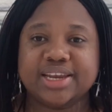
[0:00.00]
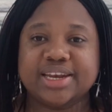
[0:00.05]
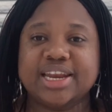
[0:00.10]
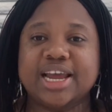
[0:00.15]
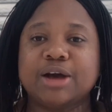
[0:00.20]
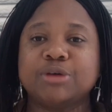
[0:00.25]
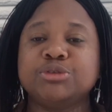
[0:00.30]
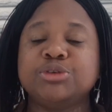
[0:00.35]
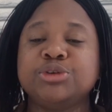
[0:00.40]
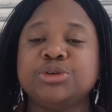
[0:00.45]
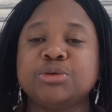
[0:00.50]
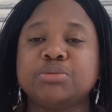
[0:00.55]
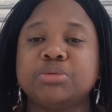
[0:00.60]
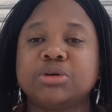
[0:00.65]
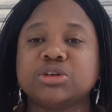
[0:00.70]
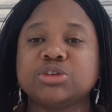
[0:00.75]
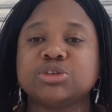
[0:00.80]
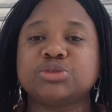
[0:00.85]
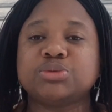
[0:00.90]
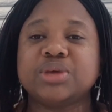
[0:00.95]
Now, New
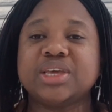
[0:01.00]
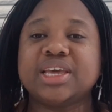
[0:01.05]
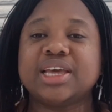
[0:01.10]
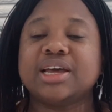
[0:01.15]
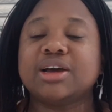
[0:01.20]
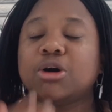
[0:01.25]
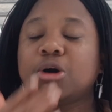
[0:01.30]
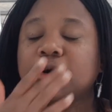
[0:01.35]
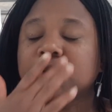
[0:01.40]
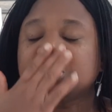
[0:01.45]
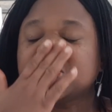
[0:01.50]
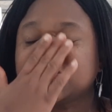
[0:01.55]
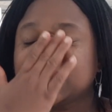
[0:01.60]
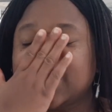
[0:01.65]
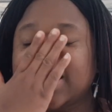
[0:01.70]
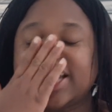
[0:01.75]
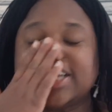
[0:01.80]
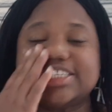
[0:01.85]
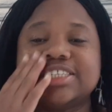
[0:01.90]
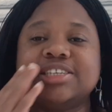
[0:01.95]
Brunswick also
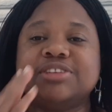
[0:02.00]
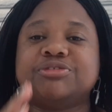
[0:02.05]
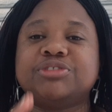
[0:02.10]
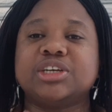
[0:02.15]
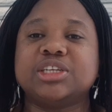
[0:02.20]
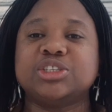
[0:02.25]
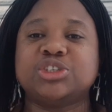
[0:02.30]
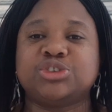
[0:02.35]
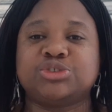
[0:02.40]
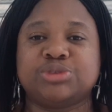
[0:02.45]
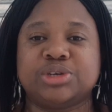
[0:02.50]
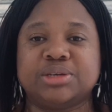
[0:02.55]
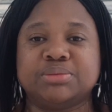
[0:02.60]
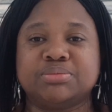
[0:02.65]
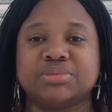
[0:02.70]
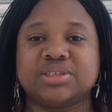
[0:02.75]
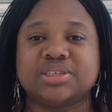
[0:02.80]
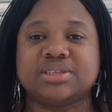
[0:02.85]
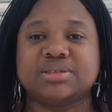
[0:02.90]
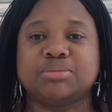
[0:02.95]
has different
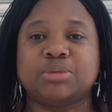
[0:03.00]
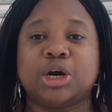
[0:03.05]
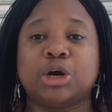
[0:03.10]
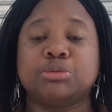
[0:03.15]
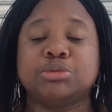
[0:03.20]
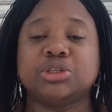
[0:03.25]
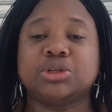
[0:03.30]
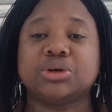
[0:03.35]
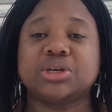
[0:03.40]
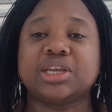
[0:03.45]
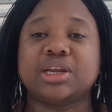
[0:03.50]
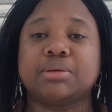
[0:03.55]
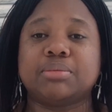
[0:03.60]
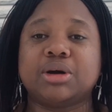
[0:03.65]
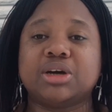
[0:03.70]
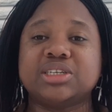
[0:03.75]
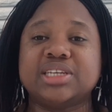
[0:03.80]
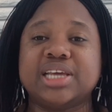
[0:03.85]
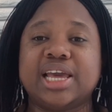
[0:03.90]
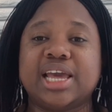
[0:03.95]
streams, but I'll be talking
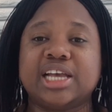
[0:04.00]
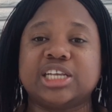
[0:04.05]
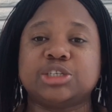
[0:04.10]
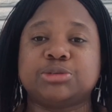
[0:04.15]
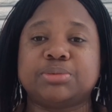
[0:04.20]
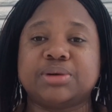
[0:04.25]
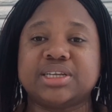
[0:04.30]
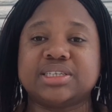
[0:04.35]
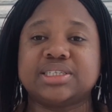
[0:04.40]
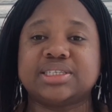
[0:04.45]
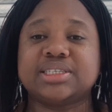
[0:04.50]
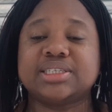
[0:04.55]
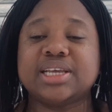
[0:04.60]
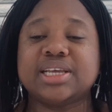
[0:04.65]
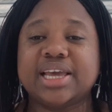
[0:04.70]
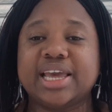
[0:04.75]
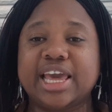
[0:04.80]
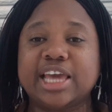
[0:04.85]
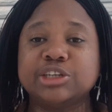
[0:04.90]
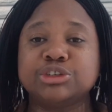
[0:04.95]
about the express
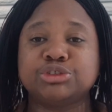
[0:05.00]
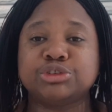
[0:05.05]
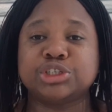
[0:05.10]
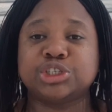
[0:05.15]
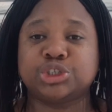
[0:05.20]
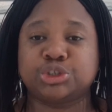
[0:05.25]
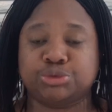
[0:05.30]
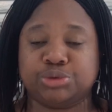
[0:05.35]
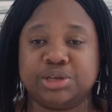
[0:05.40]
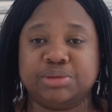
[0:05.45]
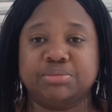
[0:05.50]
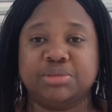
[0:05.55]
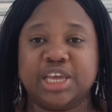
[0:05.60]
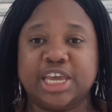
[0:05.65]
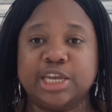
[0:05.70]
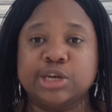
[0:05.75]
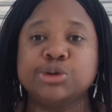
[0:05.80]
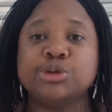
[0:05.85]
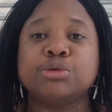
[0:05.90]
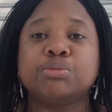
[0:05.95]
entry stream
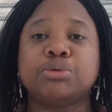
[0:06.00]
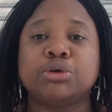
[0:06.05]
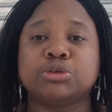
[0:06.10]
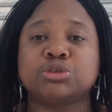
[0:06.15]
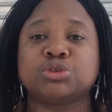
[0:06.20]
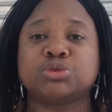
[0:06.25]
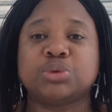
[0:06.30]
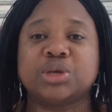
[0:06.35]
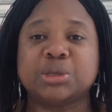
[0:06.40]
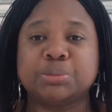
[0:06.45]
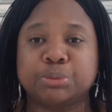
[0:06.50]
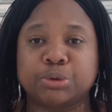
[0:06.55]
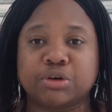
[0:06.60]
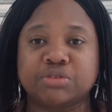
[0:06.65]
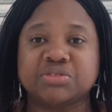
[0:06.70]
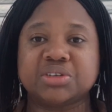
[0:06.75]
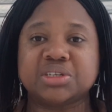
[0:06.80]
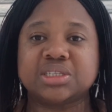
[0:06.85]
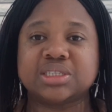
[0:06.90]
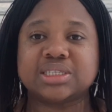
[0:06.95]
in New Brunswick
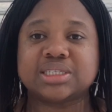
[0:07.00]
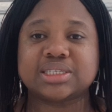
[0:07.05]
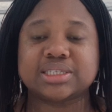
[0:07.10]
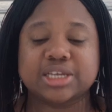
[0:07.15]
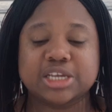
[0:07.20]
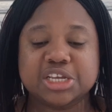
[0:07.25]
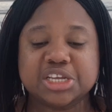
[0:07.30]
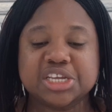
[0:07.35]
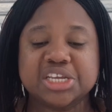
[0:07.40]
province.